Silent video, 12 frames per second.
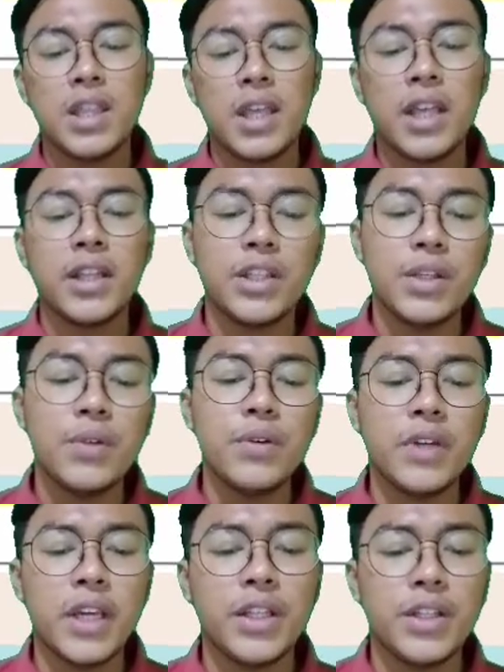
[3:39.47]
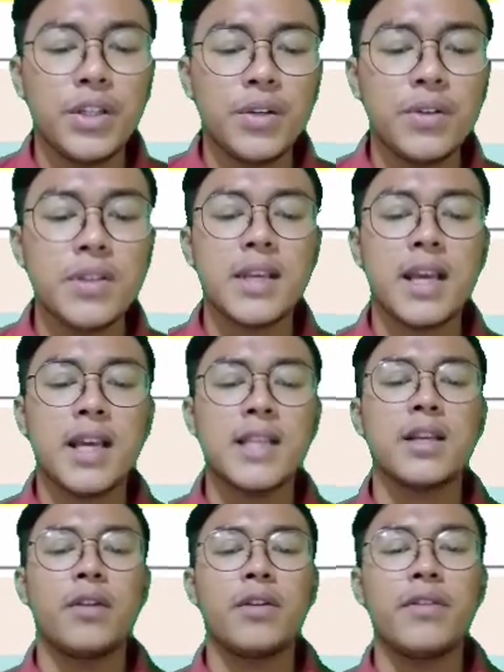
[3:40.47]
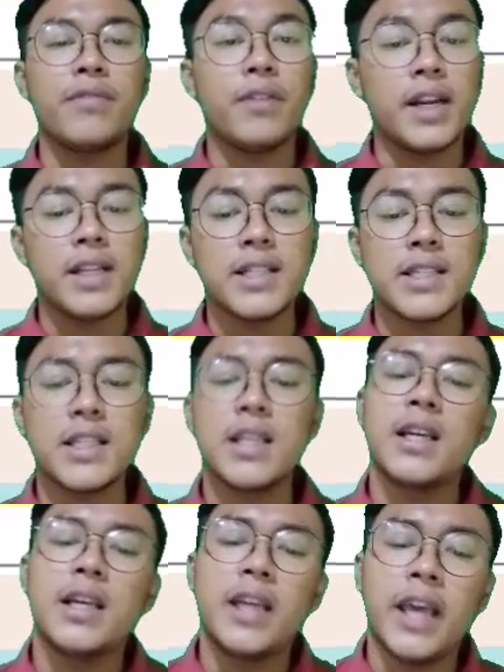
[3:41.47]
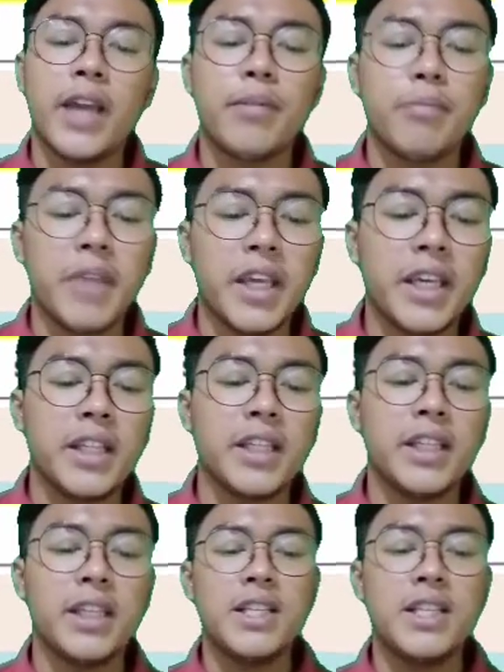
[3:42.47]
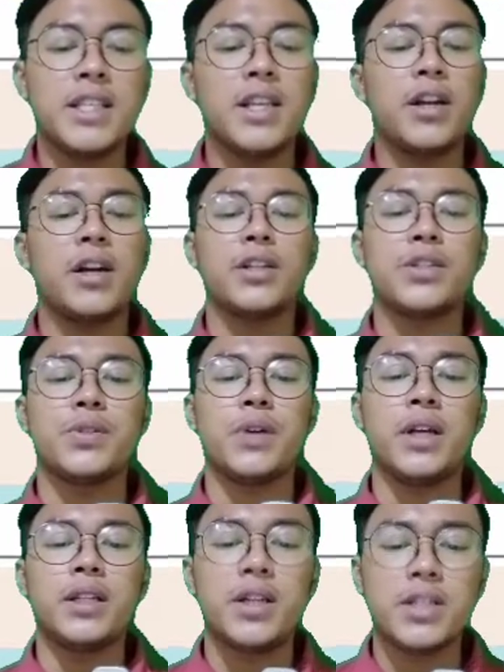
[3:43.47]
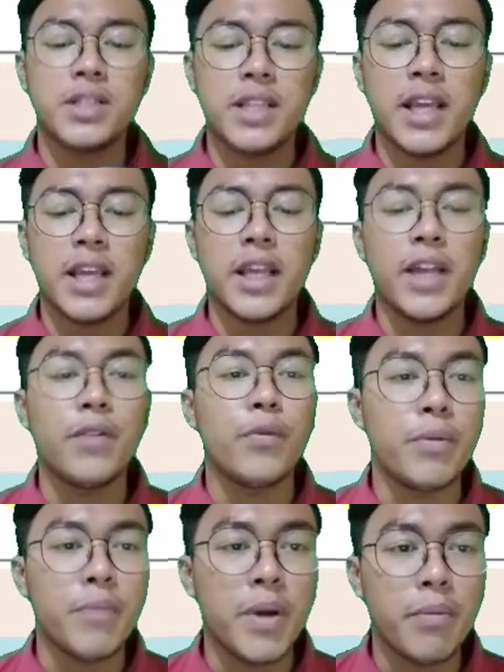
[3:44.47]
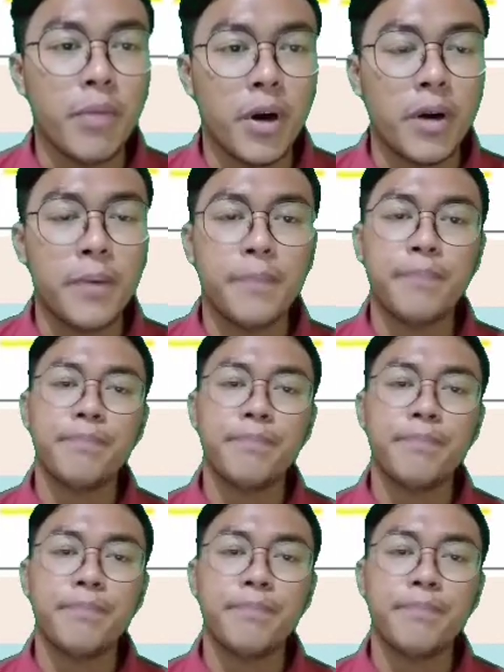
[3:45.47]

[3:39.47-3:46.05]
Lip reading: that you can use as a reference and make it easier to understand and remember.